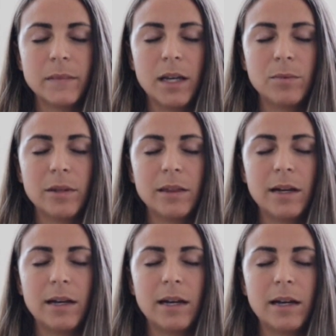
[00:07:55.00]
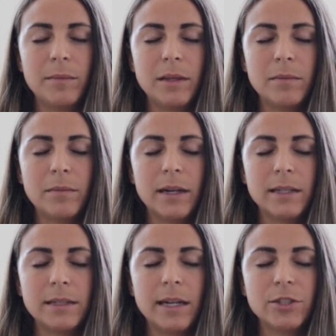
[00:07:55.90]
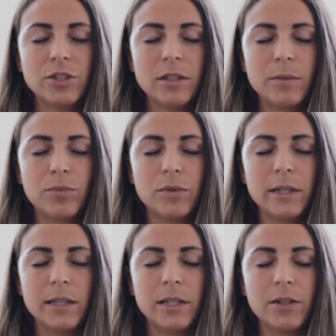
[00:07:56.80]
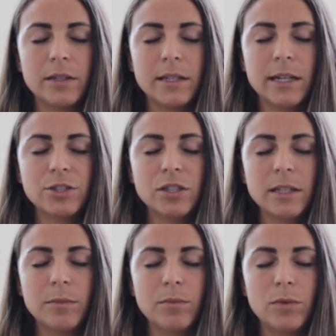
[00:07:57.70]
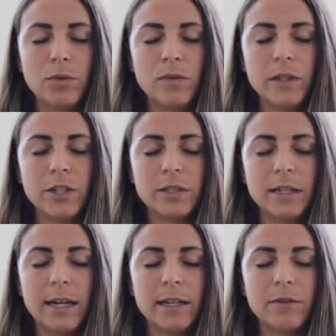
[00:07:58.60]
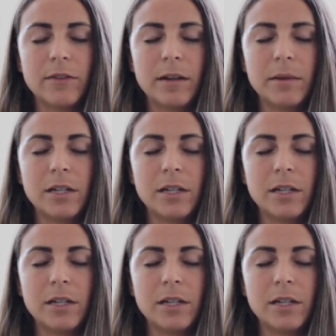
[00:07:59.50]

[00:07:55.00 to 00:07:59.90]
And with that, I mean by intentionally breathing, you're intentionally moving your diaphragm and